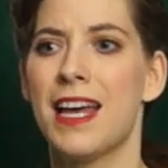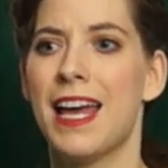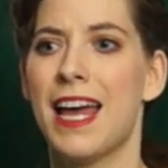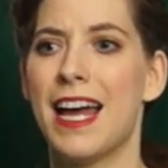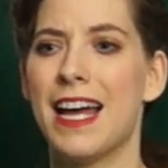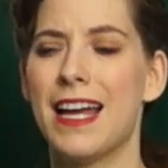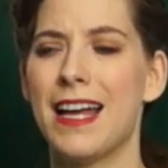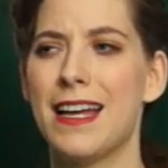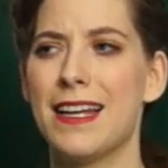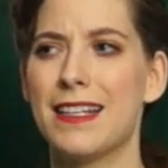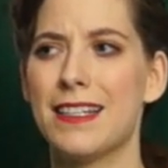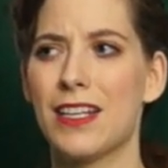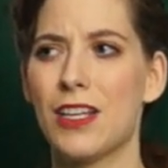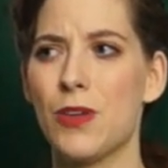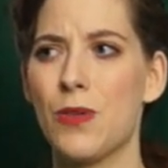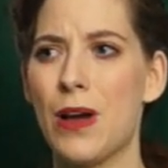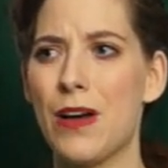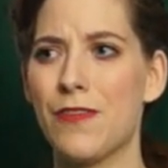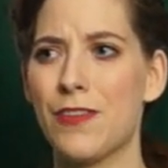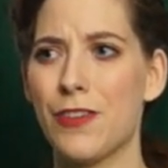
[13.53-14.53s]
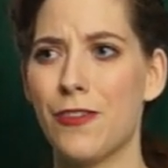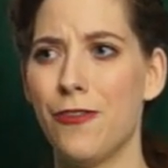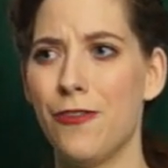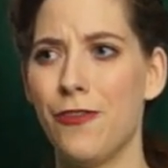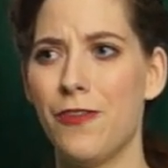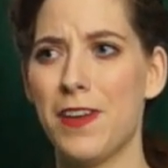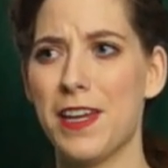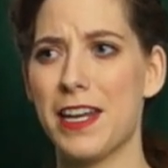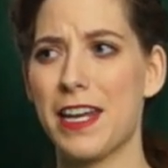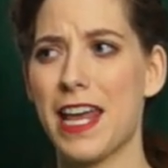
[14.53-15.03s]
and you have to
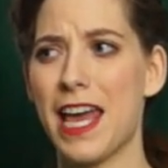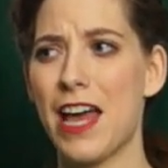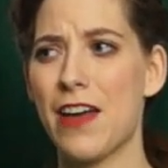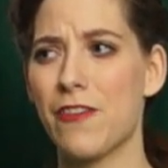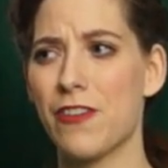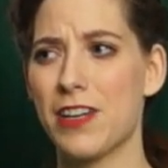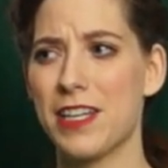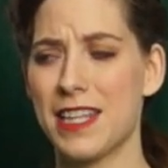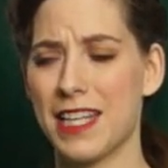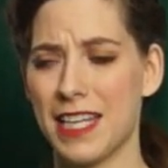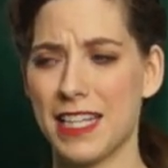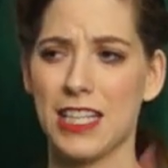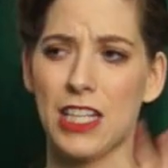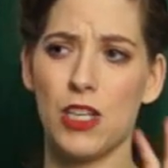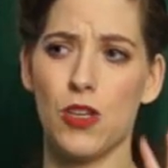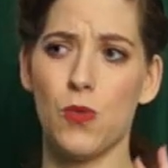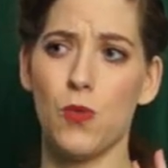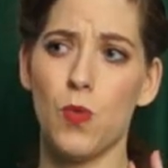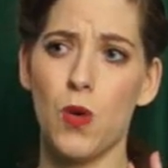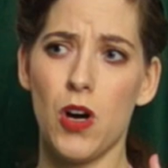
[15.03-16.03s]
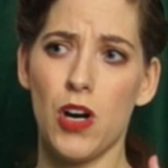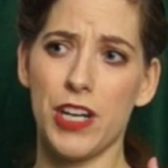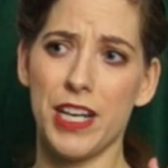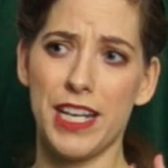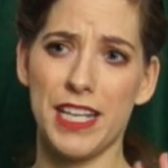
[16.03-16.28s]
fit everything that you want